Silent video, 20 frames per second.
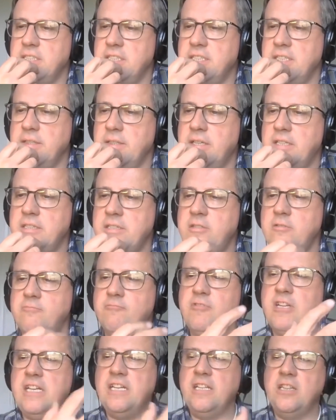Are you
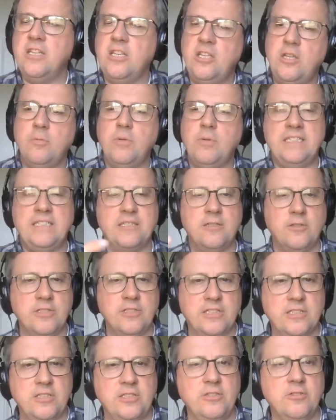reading the US
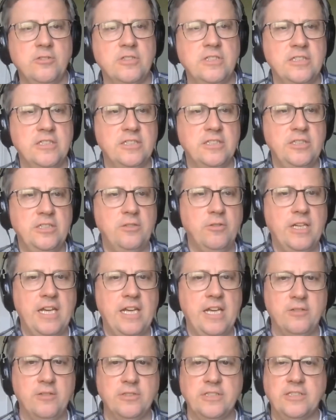constitution into the
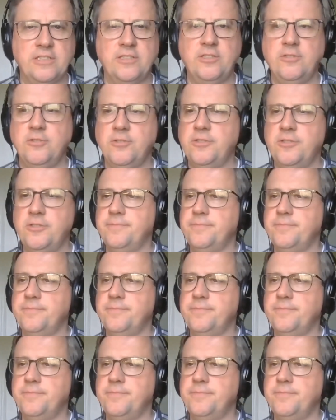UK constitution?